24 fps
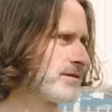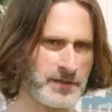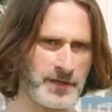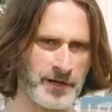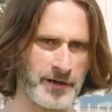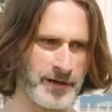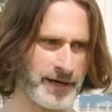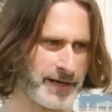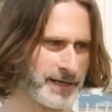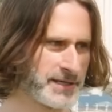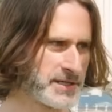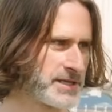You
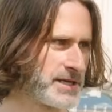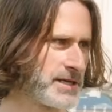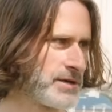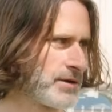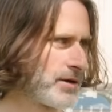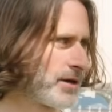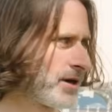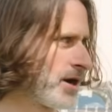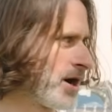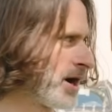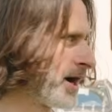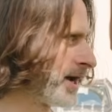know, I can see
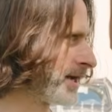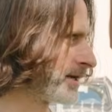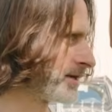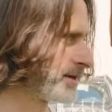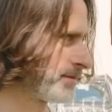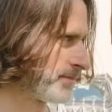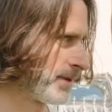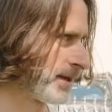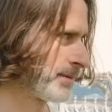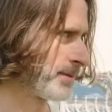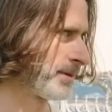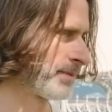you're kind
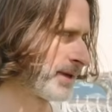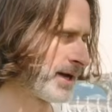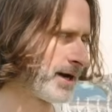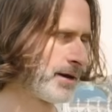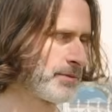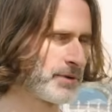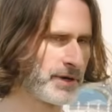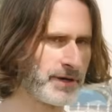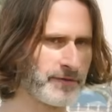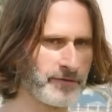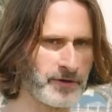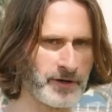and blah, blah,
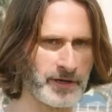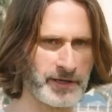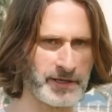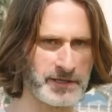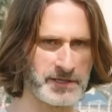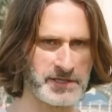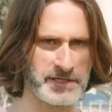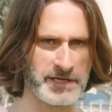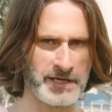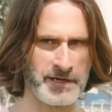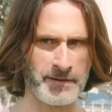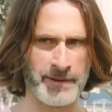blah, whatever I
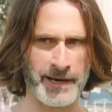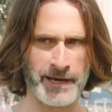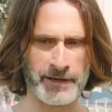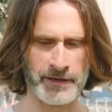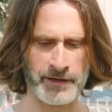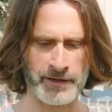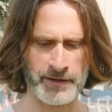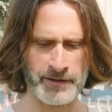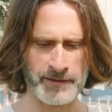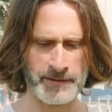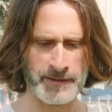can see about her.